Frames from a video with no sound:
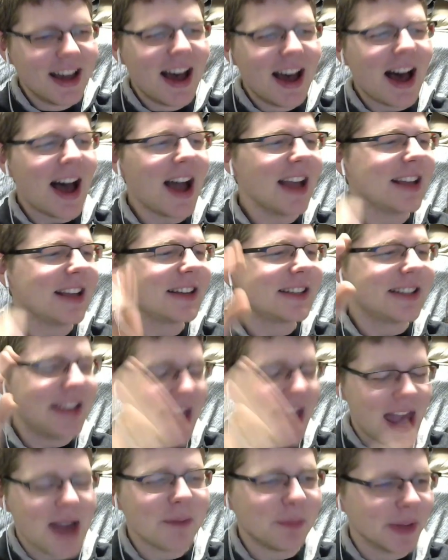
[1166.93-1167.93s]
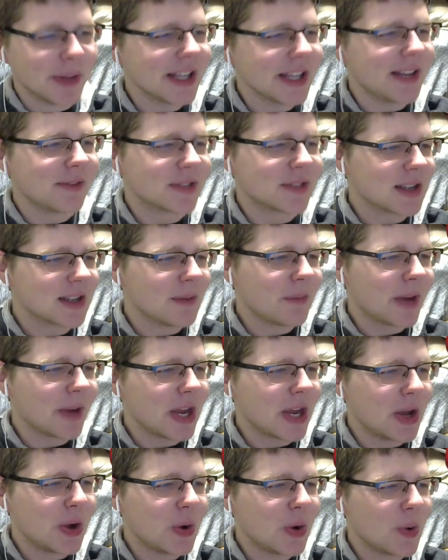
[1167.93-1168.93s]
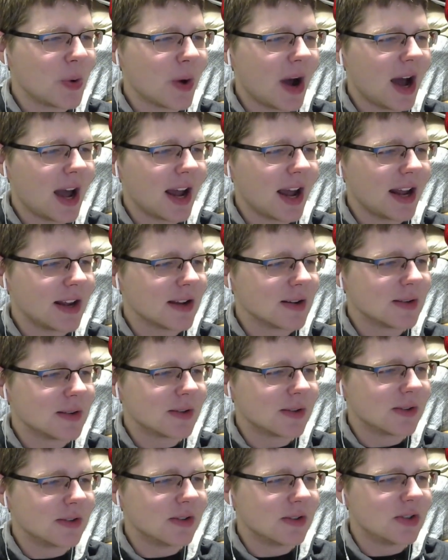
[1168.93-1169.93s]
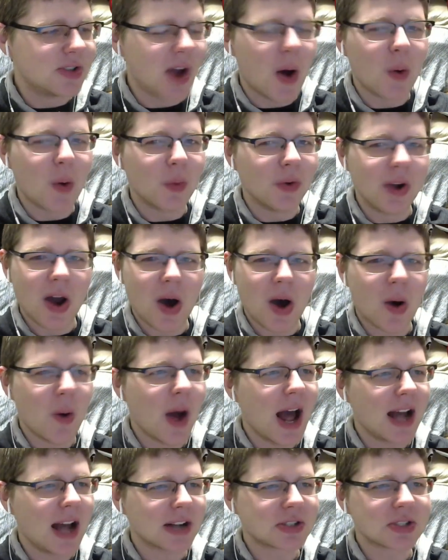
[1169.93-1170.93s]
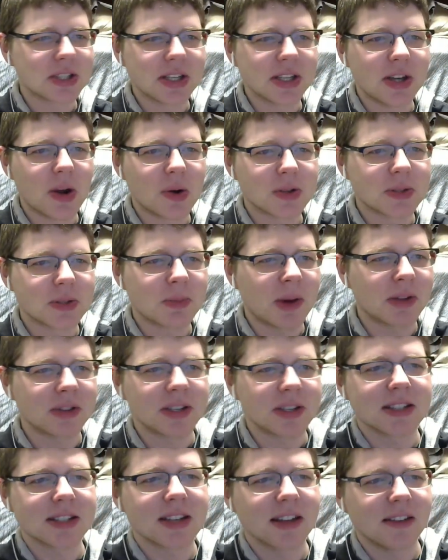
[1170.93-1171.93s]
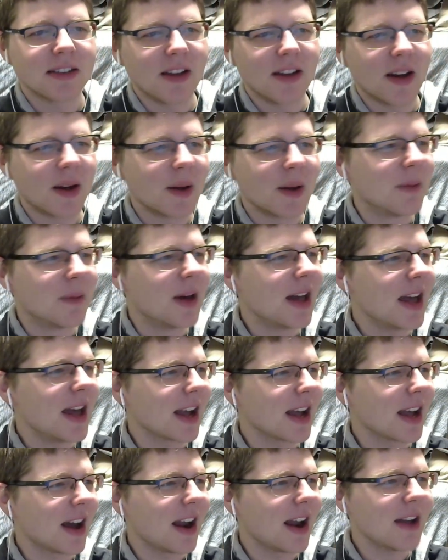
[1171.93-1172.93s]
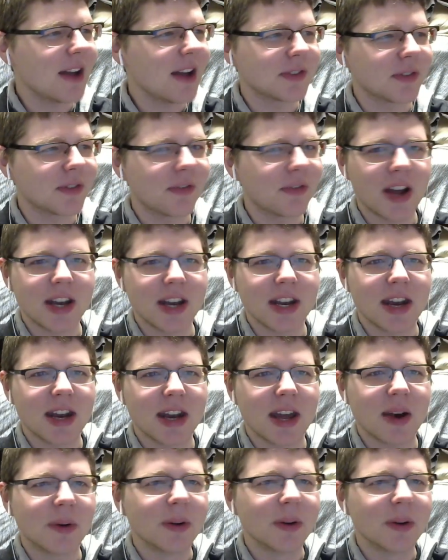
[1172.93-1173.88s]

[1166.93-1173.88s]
I can't believe somebody who I don't know actually knows about this. Hang on, I have to find it now.